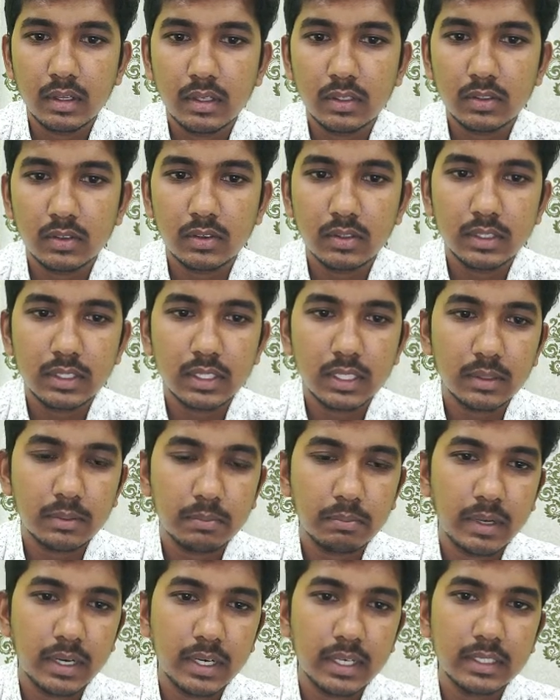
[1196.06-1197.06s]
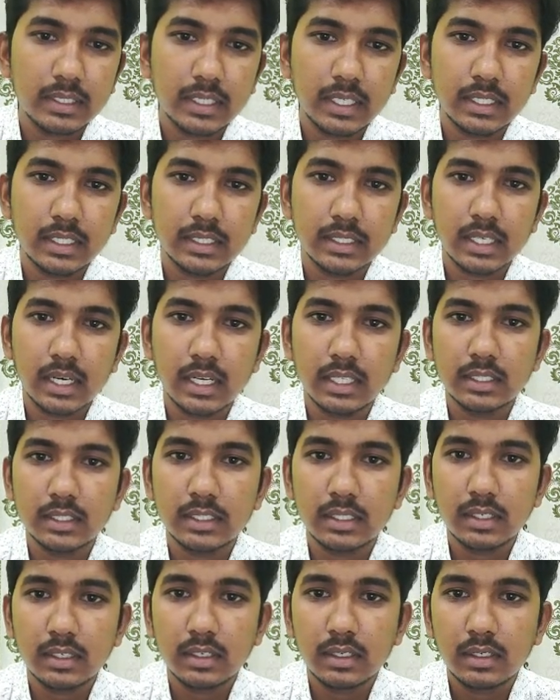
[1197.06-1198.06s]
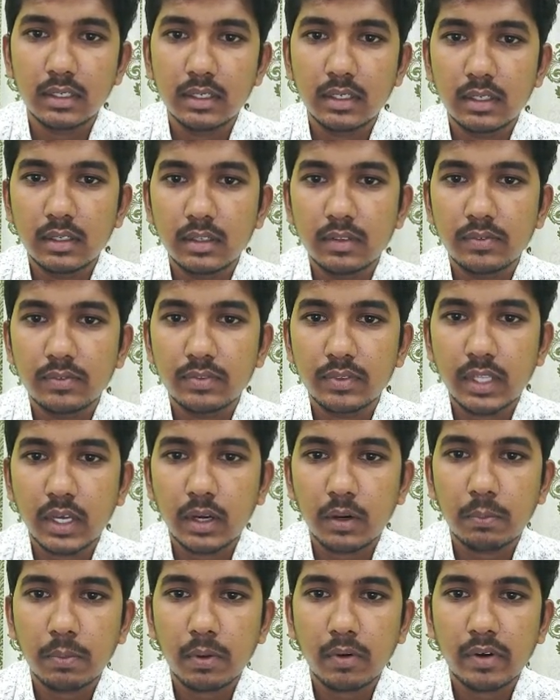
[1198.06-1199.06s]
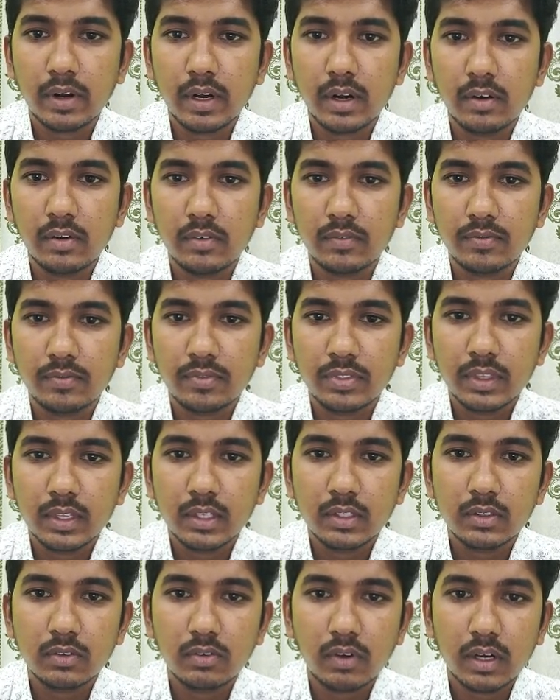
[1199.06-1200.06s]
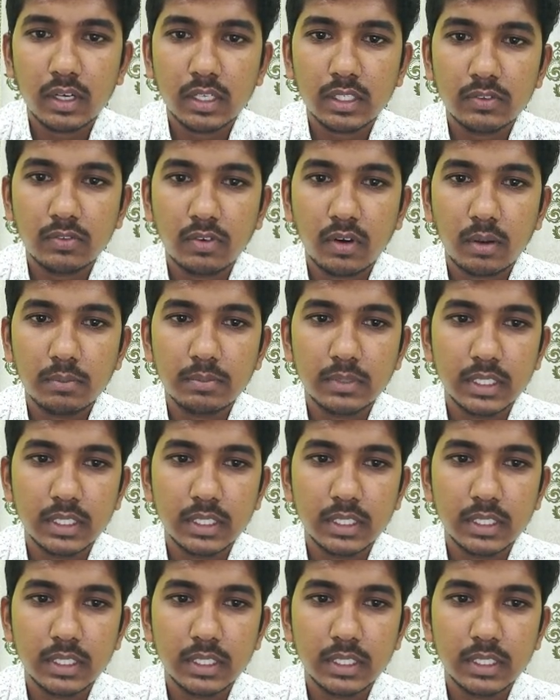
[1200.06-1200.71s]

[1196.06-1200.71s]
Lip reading: So in suggested answer they have provided So what is form